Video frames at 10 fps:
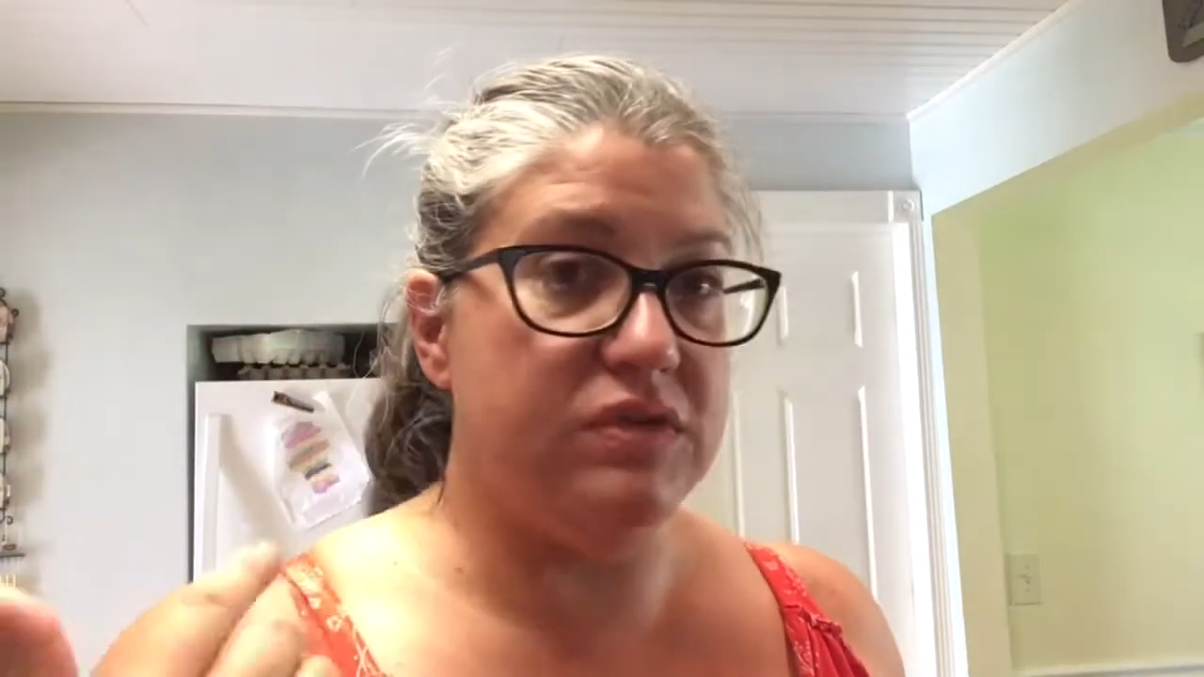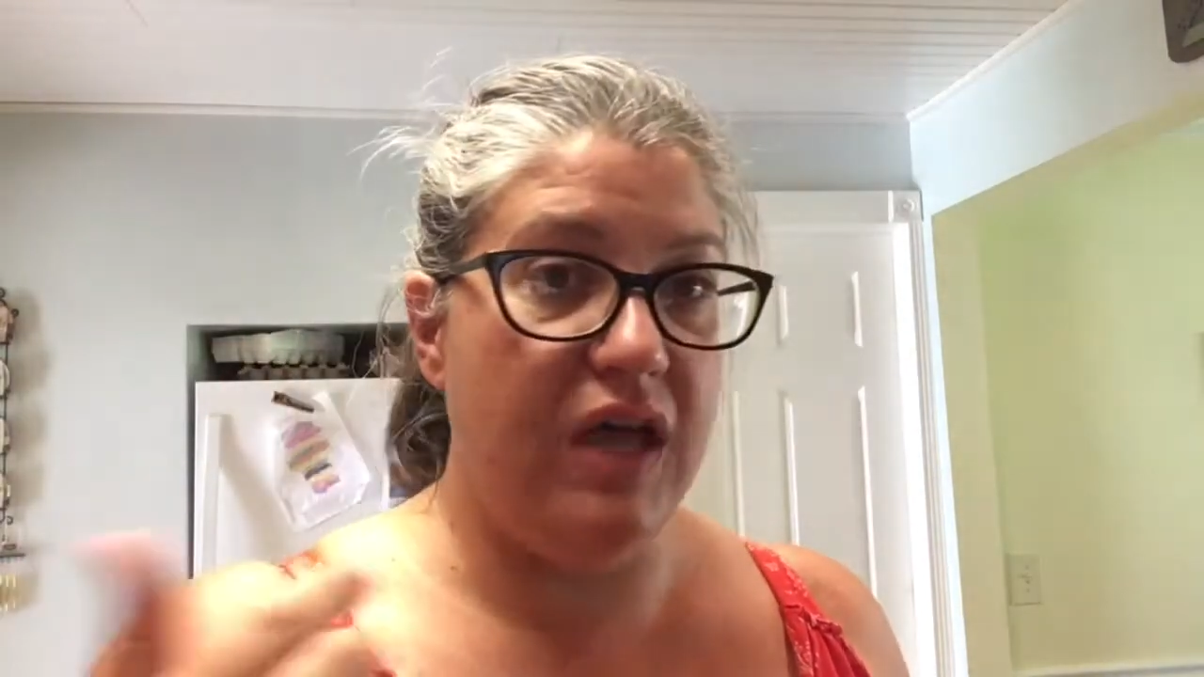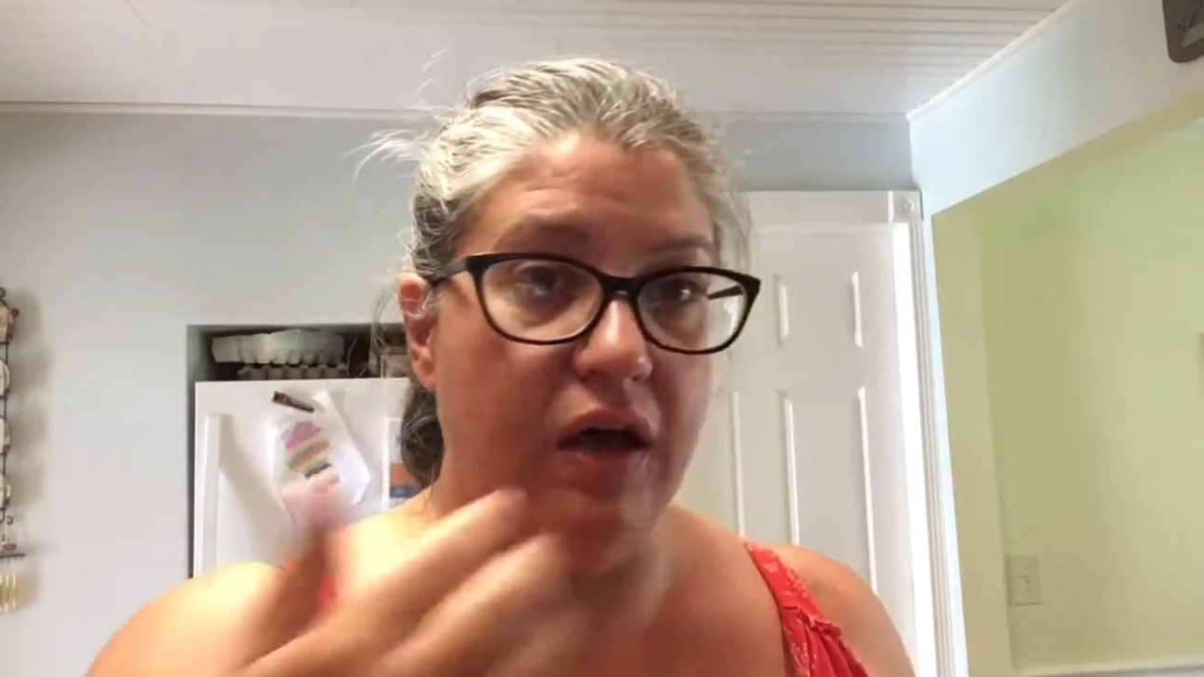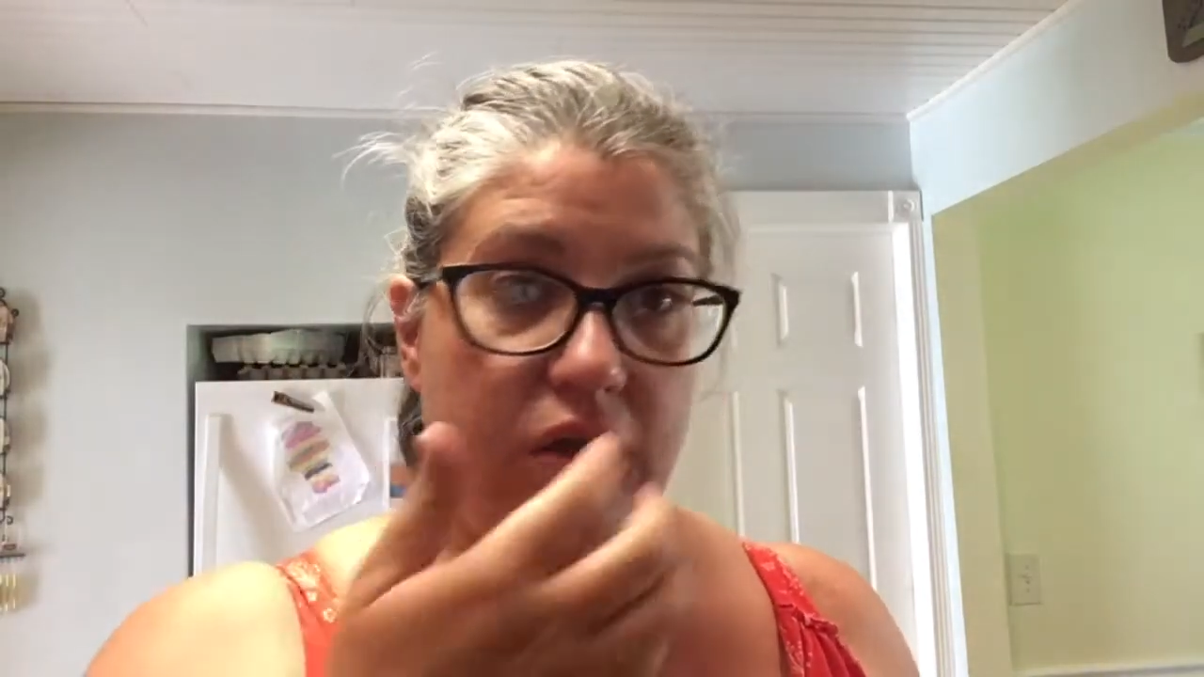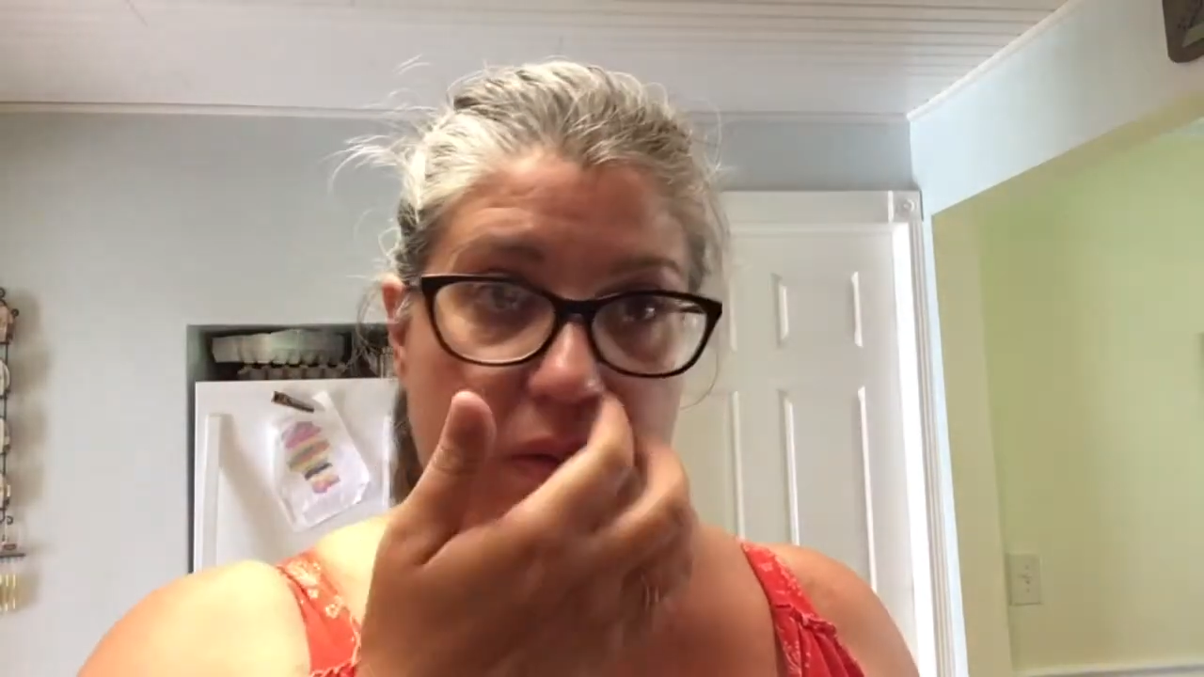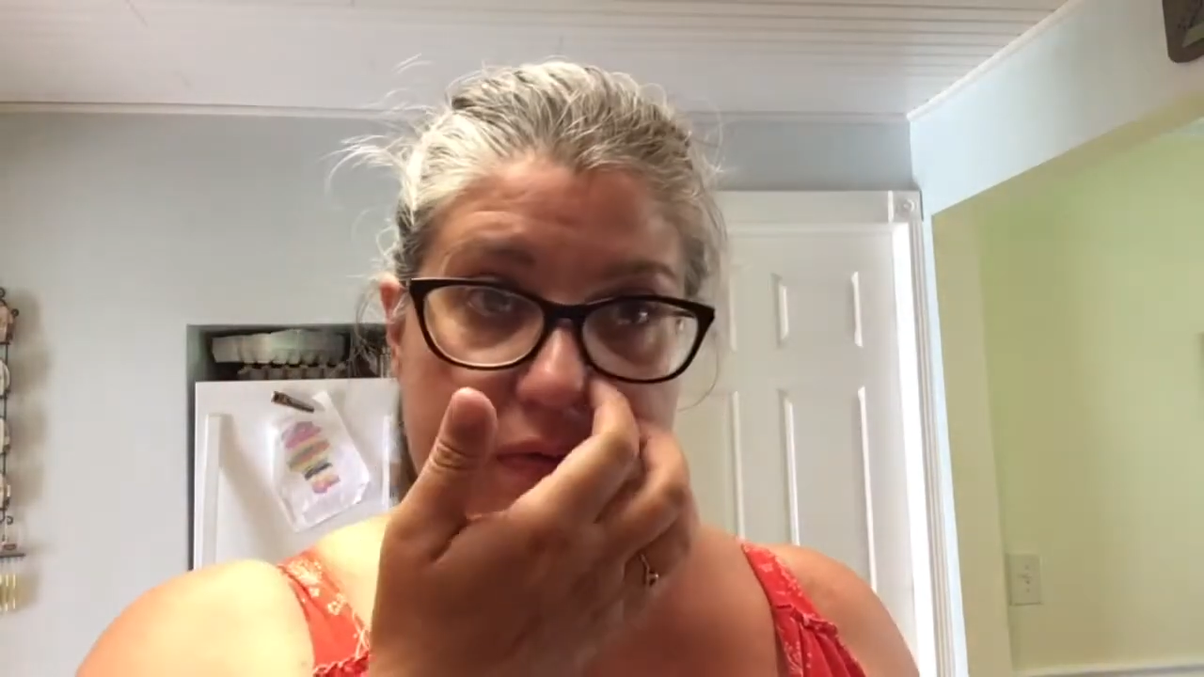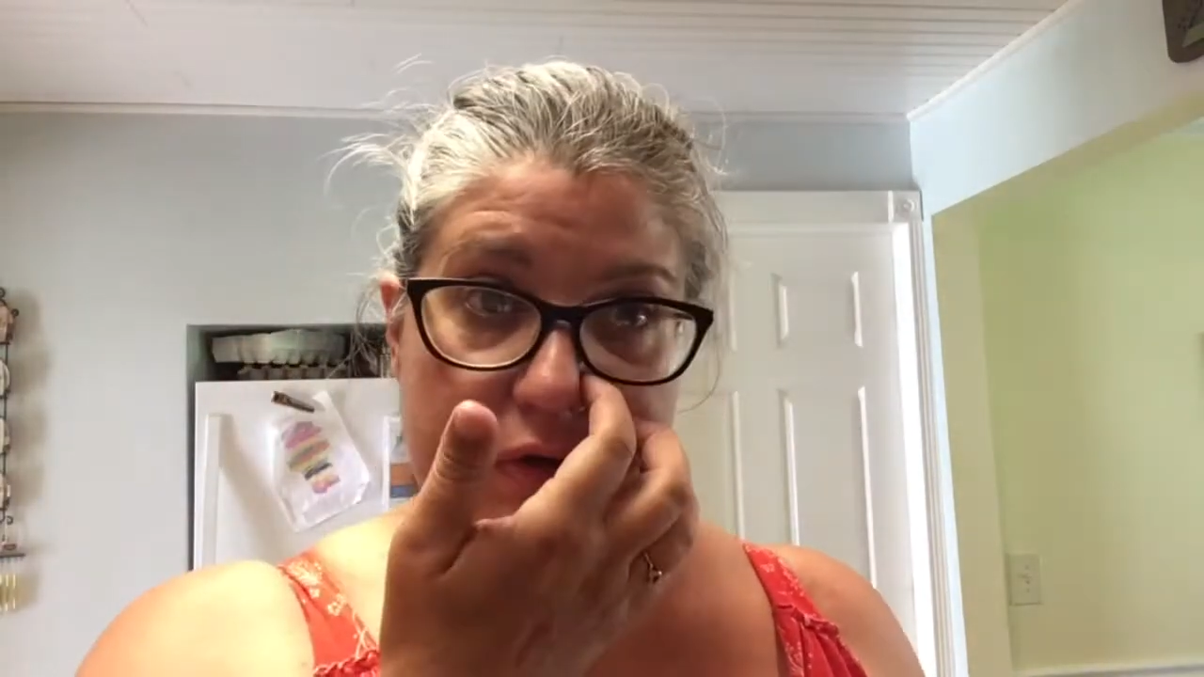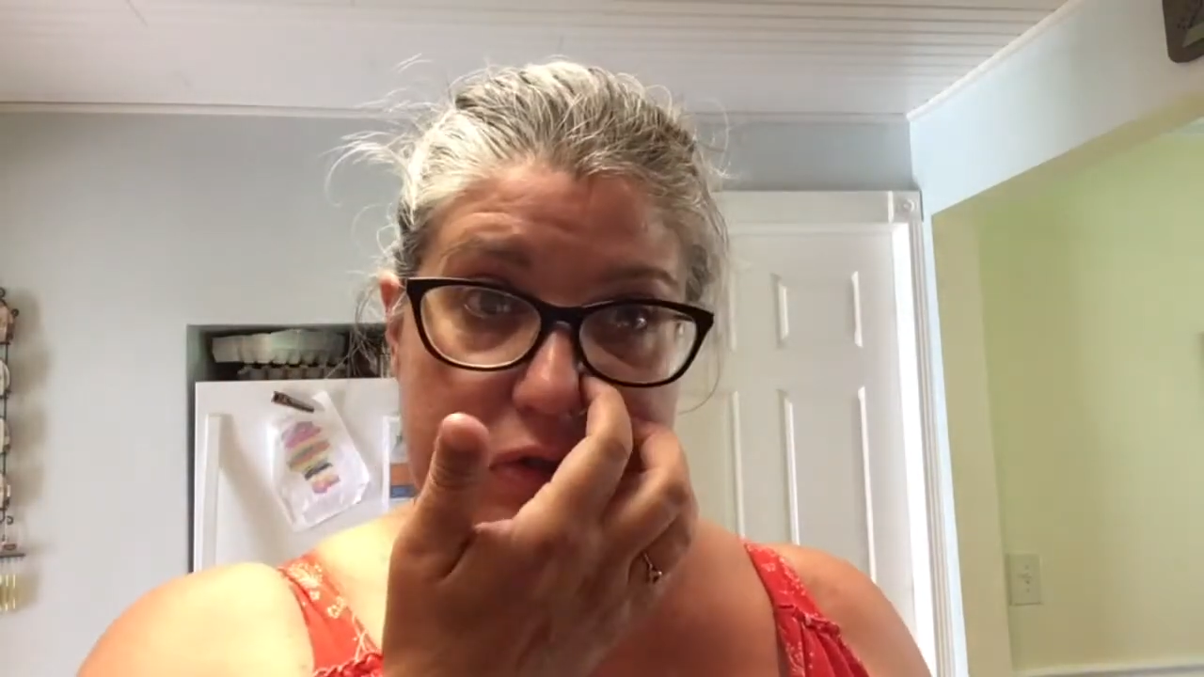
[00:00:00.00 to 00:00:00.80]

tell you if your